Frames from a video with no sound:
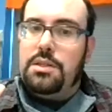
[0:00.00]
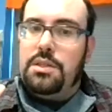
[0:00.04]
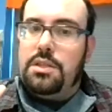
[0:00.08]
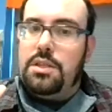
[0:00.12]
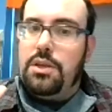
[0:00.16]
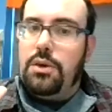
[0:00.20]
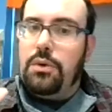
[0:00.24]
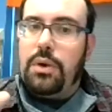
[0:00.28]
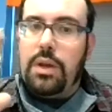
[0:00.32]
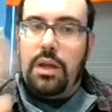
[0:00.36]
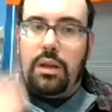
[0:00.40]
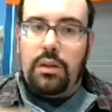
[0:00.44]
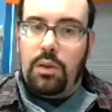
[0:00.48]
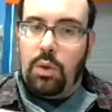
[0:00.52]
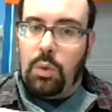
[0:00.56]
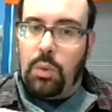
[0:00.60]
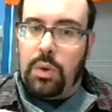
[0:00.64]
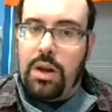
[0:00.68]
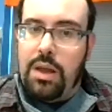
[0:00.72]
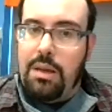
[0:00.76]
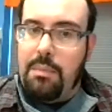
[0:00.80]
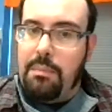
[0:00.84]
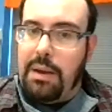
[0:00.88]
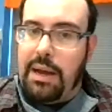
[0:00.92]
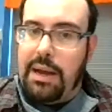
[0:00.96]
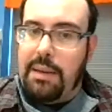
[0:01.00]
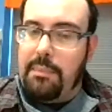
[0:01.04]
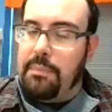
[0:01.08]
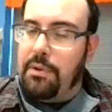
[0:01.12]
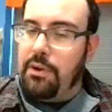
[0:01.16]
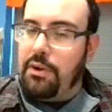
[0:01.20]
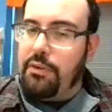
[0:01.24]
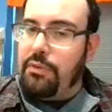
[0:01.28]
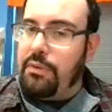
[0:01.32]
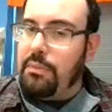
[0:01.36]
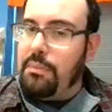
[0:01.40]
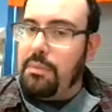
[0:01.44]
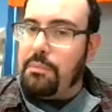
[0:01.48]
Don't get lured in by a
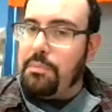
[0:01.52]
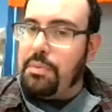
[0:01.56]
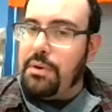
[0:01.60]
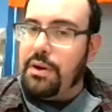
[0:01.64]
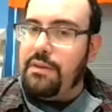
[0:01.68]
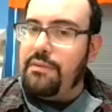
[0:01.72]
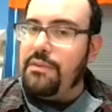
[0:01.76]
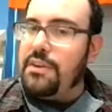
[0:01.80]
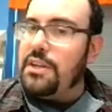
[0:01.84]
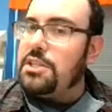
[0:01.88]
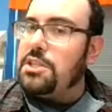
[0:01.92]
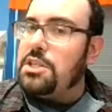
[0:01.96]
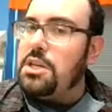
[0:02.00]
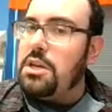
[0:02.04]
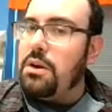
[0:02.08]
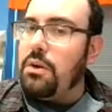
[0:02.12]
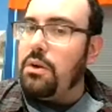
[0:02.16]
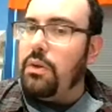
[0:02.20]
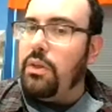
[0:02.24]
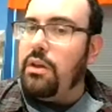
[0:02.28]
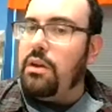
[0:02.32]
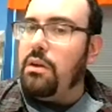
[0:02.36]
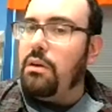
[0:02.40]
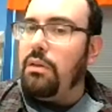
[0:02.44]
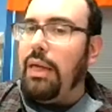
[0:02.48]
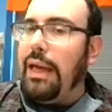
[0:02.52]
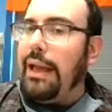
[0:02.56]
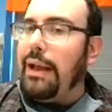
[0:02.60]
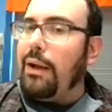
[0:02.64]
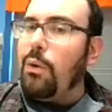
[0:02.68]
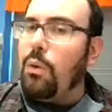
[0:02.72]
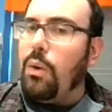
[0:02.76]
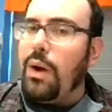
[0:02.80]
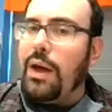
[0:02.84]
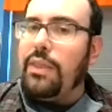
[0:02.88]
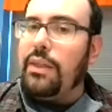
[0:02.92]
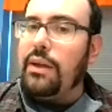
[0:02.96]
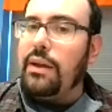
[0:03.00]
book from a previous year that you're like,
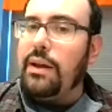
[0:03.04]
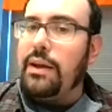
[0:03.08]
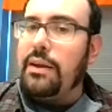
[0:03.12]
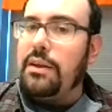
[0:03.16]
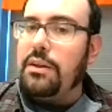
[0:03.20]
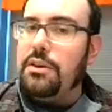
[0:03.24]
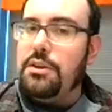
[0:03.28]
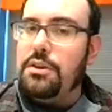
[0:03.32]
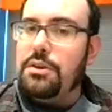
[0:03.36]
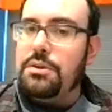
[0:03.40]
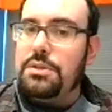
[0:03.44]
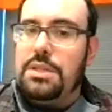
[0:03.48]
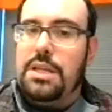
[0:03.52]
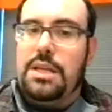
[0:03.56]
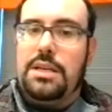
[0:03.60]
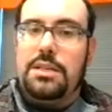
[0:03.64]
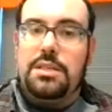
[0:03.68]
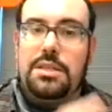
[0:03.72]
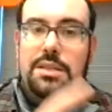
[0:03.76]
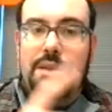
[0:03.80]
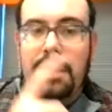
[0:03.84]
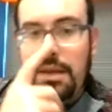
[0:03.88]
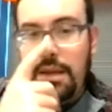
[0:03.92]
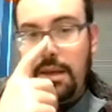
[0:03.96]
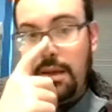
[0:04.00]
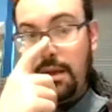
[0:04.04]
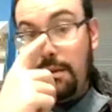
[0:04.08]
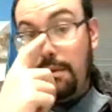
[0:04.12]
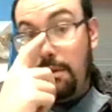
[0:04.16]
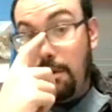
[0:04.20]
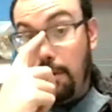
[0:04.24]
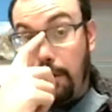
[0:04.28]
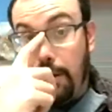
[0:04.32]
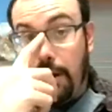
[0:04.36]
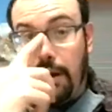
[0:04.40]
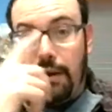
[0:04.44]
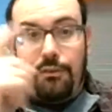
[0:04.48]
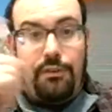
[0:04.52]
oh, I think I could use this.
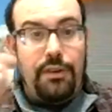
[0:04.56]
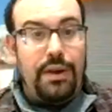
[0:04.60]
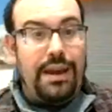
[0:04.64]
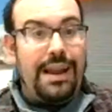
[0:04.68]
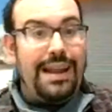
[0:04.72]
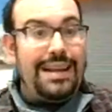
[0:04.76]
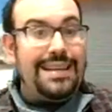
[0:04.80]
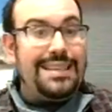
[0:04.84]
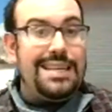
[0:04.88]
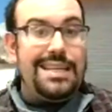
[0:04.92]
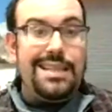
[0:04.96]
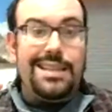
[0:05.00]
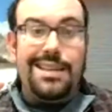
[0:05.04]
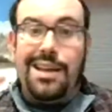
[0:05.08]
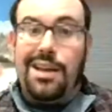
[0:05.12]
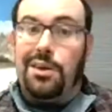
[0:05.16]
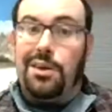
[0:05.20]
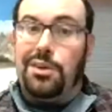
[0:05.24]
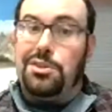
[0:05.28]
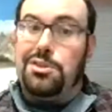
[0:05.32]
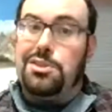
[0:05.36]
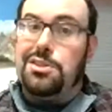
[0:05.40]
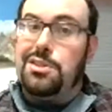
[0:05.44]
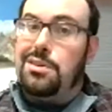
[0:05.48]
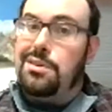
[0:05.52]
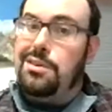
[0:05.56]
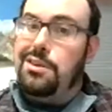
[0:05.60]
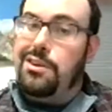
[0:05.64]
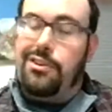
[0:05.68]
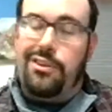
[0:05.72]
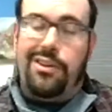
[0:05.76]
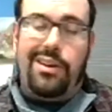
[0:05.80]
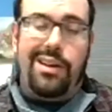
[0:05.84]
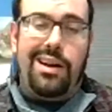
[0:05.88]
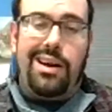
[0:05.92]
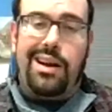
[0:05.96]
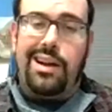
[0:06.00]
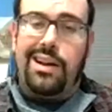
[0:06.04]
You're going to forget details. You're
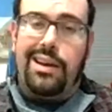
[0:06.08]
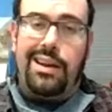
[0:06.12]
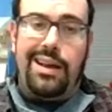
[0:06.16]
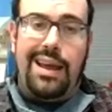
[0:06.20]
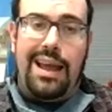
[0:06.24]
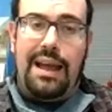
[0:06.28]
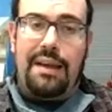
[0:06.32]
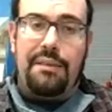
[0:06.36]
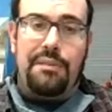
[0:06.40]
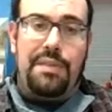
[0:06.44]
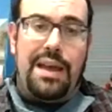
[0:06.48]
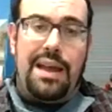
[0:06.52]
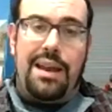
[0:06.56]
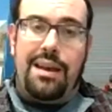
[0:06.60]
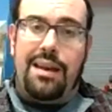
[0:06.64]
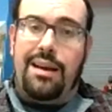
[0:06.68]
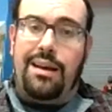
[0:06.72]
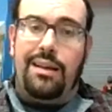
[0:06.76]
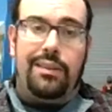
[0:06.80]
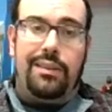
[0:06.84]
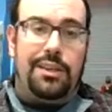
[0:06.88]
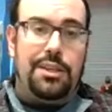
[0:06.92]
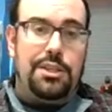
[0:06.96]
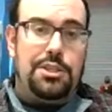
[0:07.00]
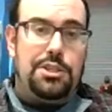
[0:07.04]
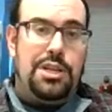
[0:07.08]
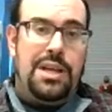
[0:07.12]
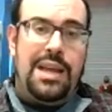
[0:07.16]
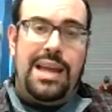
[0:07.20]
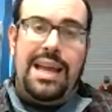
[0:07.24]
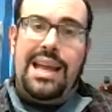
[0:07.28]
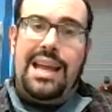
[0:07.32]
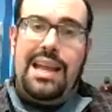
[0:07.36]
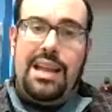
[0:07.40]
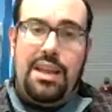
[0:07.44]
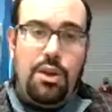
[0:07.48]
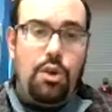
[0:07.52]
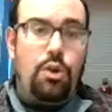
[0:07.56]
not going to have that knowledge.
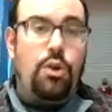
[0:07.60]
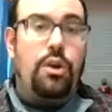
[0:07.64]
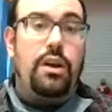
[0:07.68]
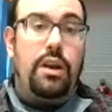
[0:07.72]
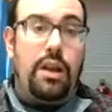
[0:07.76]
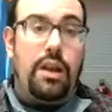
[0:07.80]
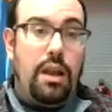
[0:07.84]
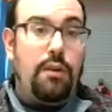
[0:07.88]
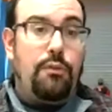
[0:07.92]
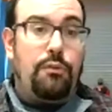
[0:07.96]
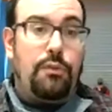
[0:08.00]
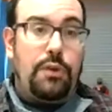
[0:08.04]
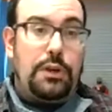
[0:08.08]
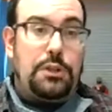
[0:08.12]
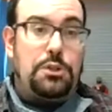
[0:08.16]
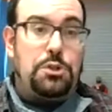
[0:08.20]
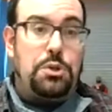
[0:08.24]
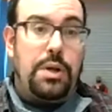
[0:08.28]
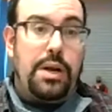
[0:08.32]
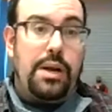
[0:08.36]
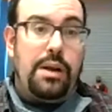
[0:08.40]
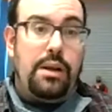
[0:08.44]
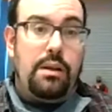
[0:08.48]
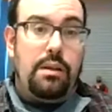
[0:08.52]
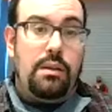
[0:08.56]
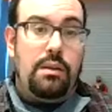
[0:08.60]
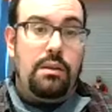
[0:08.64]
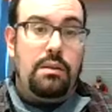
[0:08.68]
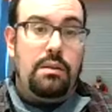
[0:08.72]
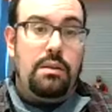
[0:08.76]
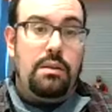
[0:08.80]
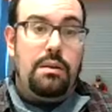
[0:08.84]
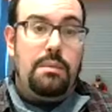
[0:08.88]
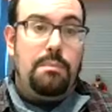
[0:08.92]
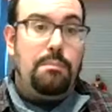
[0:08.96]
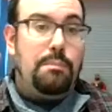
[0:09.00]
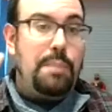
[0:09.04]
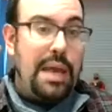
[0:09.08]
You're going to get frustrated.
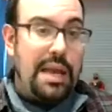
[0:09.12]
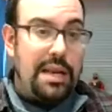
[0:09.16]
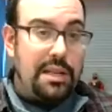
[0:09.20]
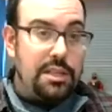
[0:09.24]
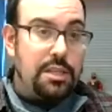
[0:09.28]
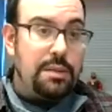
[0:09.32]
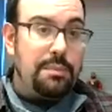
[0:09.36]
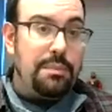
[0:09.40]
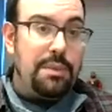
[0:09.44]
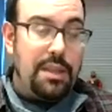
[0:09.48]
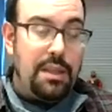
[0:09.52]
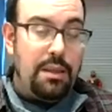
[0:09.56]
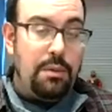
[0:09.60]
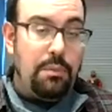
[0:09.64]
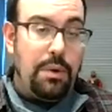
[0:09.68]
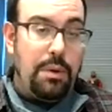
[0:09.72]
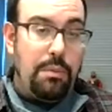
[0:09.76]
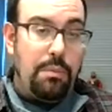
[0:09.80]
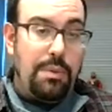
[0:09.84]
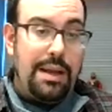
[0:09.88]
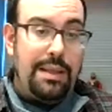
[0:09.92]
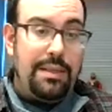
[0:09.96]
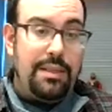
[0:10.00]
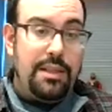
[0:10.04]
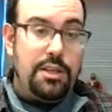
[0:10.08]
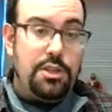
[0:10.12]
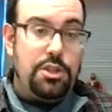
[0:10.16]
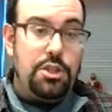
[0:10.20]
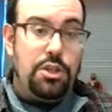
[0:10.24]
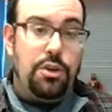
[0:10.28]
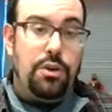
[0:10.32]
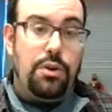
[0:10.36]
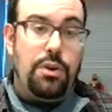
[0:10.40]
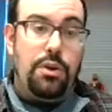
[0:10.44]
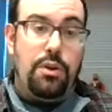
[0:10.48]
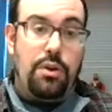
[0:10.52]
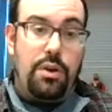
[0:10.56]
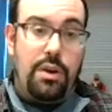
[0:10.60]
Pick something that we read this
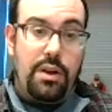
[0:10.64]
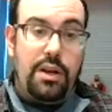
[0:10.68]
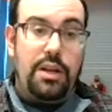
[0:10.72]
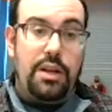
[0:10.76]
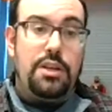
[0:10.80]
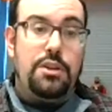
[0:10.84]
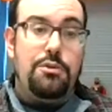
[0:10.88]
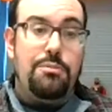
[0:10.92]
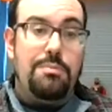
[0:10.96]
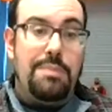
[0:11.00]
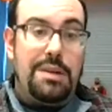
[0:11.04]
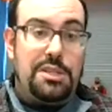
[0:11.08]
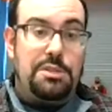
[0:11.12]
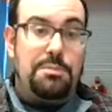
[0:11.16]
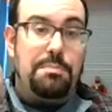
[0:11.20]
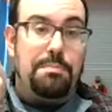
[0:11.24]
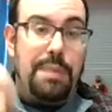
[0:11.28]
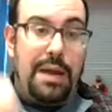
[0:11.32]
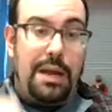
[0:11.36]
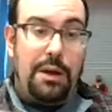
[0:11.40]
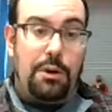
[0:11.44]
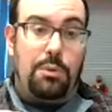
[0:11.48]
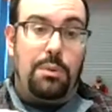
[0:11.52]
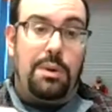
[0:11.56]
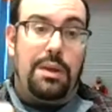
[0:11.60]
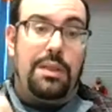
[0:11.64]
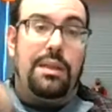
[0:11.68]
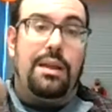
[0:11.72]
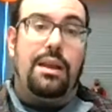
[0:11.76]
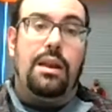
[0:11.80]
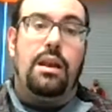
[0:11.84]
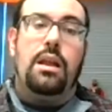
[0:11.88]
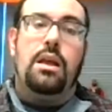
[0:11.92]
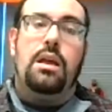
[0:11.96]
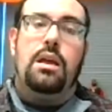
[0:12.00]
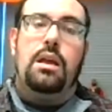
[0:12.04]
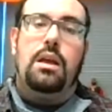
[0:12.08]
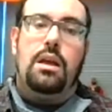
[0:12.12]
year. You're going to do much better with
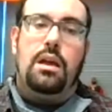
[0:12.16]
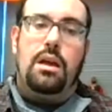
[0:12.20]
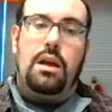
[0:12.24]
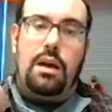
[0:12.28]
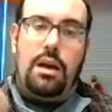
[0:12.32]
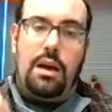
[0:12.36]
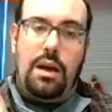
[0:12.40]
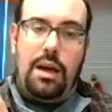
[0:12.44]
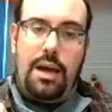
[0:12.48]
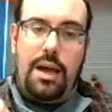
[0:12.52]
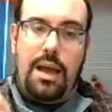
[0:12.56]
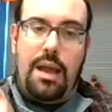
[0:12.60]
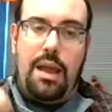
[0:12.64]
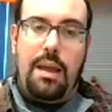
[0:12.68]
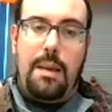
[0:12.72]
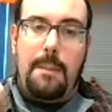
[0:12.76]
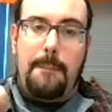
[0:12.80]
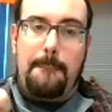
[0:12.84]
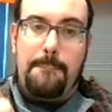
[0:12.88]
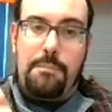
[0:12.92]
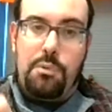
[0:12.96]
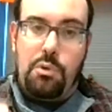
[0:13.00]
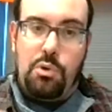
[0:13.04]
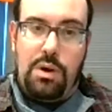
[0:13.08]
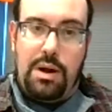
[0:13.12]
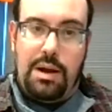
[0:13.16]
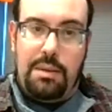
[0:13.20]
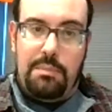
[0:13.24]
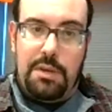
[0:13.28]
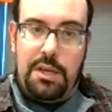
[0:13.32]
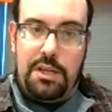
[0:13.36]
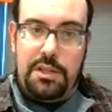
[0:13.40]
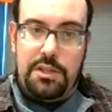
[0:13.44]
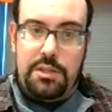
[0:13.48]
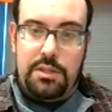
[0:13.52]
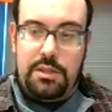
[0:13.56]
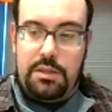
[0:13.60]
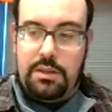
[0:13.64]
it. I
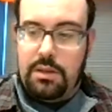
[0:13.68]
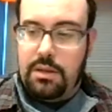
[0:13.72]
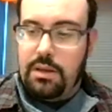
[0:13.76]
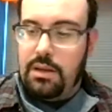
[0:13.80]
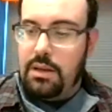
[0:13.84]
promise.